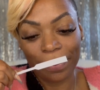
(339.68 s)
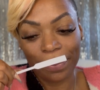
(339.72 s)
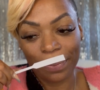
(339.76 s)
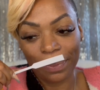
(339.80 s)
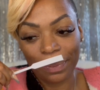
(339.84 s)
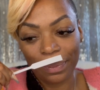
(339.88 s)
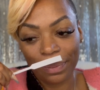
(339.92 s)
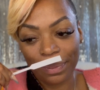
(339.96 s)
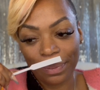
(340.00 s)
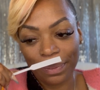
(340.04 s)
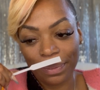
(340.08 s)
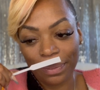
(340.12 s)

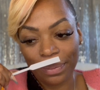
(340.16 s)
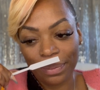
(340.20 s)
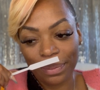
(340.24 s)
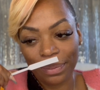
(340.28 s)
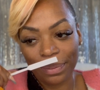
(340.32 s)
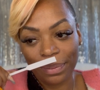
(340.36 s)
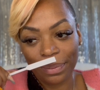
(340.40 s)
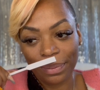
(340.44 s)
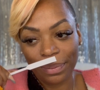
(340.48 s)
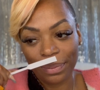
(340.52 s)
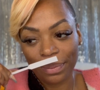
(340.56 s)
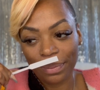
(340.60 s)

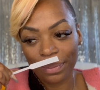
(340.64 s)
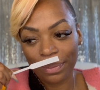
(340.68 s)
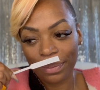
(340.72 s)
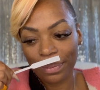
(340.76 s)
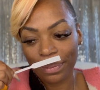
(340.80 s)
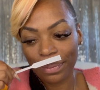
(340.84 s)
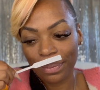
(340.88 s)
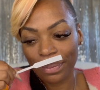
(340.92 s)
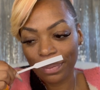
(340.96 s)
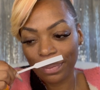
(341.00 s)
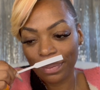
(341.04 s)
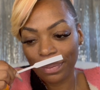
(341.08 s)

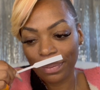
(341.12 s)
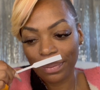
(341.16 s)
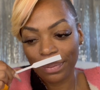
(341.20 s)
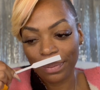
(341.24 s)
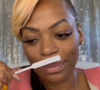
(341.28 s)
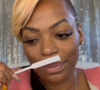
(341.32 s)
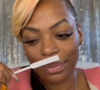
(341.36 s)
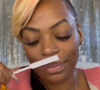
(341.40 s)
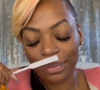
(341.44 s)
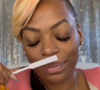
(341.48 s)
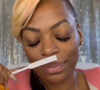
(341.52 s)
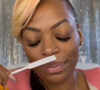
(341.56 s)

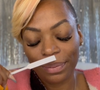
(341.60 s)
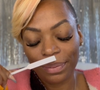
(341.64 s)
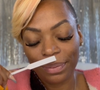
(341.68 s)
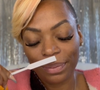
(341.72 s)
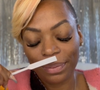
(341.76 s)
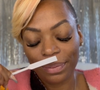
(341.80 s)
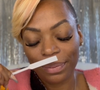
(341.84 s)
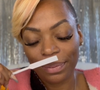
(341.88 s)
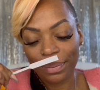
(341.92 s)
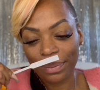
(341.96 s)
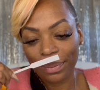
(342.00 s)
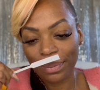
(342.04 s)

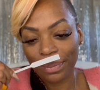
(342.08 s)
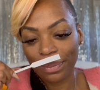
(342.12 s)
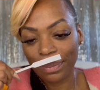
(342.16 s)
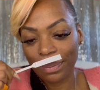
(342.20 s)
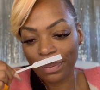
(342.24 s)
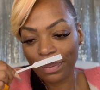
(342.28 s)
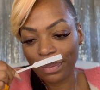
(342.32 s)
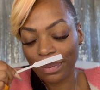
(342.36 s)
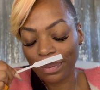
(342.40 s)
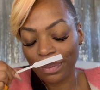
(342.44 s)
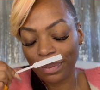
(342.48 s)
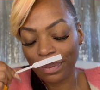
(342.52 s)

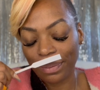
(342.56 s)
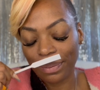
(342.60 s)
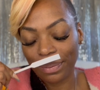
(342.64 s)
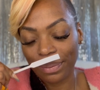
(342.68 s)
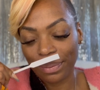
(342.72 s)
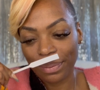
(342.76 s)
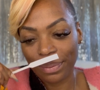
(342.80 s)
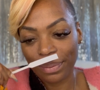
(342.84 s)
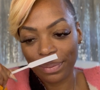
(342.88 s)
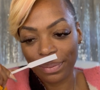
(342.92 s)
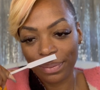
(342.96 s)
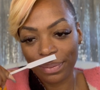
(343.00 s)

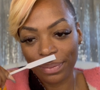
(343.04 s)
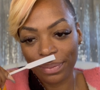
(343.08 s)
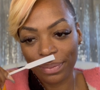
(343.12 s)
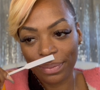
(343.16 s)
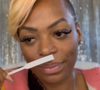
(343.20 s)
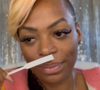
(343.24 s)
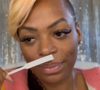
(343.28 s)
Nobody speaks.